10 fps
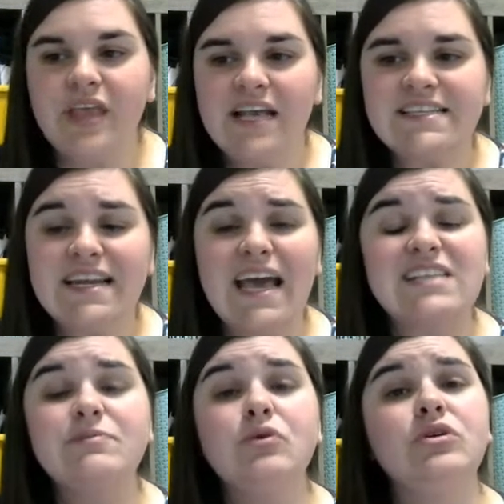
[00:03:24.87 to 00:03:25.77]
It's going to
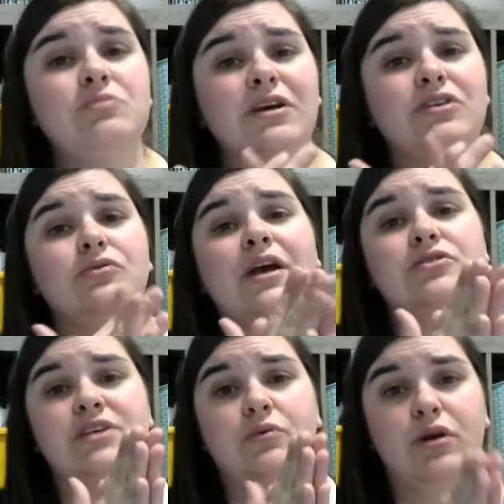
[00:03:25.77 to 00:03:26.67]
ask me which
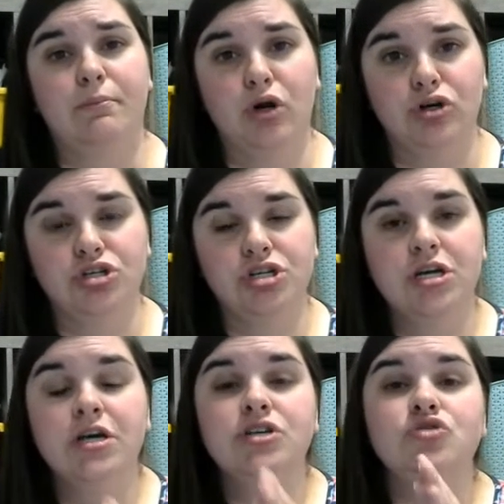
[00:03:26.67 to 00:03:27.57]
records I want to
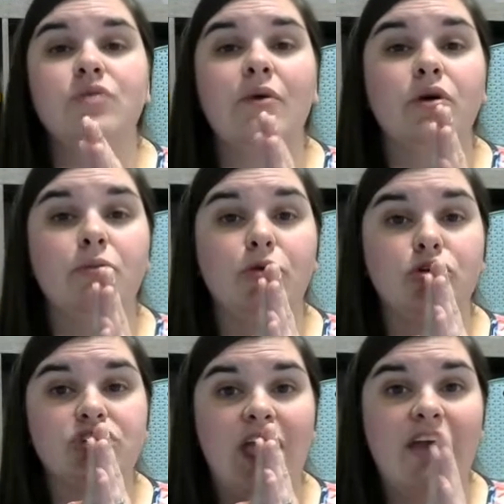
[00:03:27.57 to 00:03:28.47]
merge. So do I want to
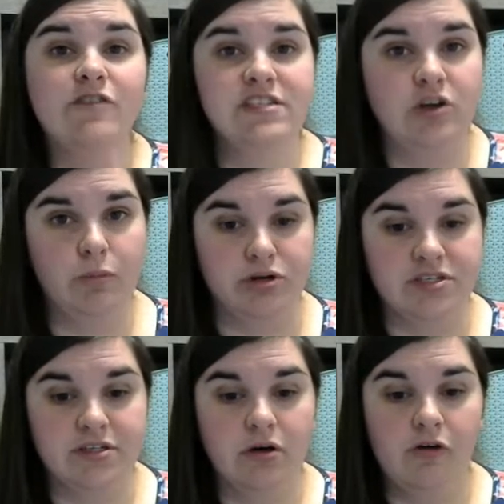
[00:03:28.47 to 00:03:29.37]
merge every single
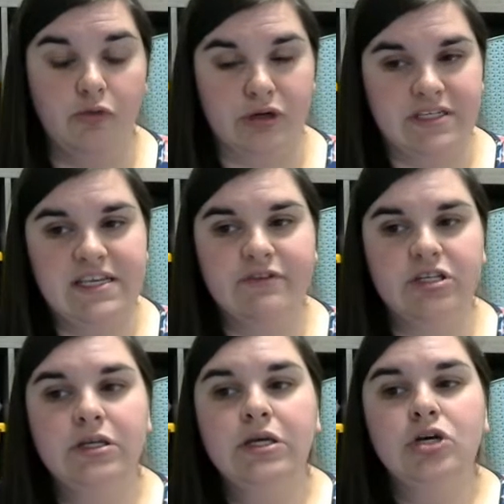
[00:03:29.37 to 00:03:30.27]
person, all
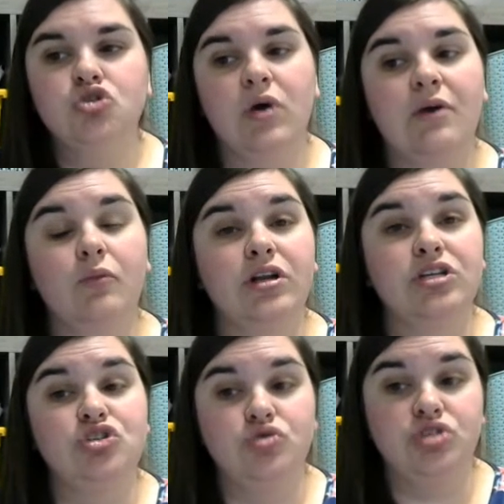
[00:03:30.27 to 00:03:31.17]
47? Do I want to
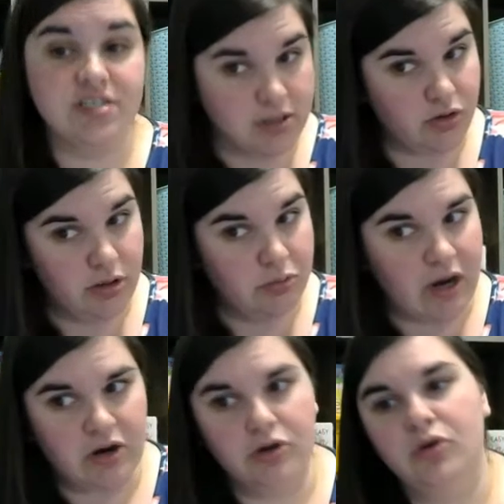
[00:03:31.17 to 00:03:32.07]
do just the current
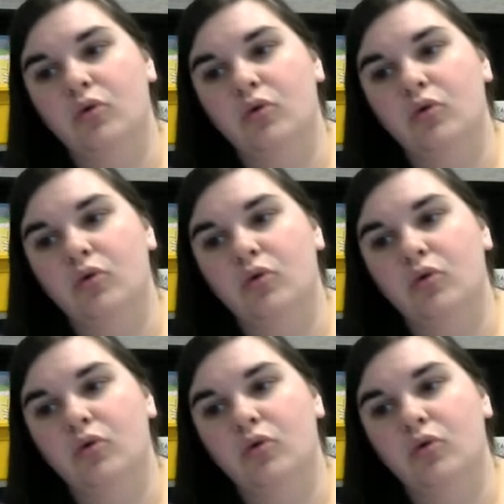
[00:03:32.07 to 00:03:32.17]
record?